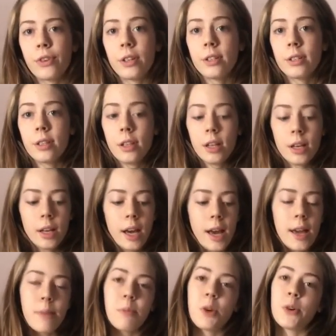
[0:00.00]
look, I'm
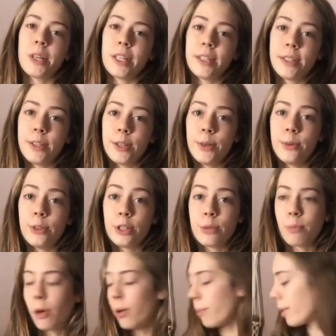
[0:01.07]
going to just pull
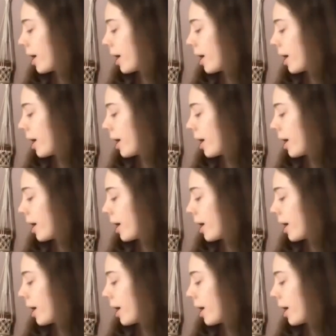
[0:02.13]
my